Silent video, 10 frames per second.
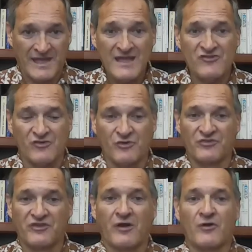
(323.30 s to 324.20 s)

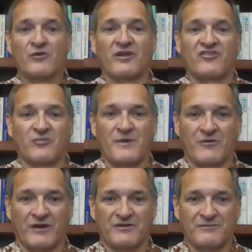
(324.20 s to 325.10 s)
Angels are only
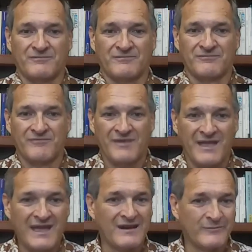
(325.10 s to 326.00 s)
spirit.
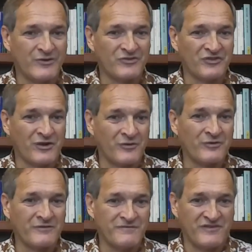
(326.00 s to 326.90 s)
Animals are
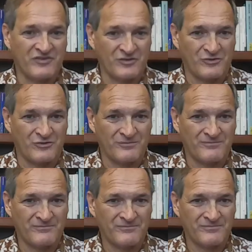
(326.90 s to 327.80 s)
only physical.
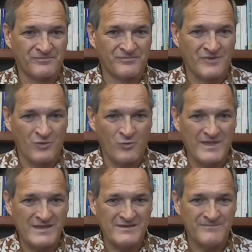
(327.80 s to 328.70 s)

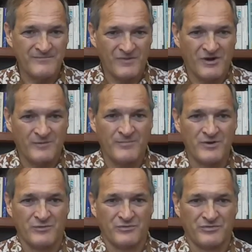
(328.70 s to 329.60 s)
We are
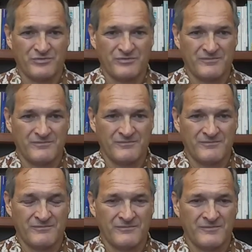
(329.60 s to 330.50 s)
both.
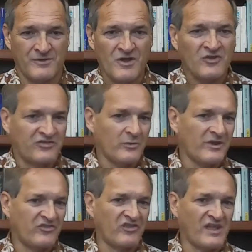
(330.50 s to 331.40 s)
So
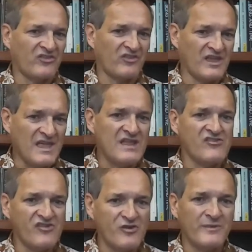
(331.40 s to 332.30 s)
in a sense,
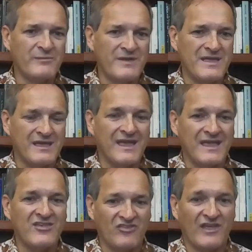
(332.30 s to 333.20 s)
each human being
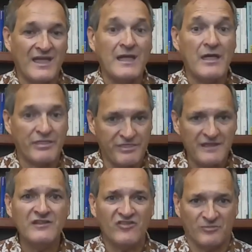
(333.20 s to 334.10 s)
is a
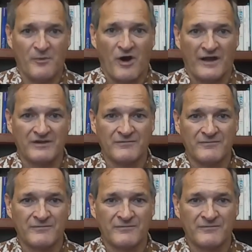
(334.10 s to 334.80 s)
thin spot.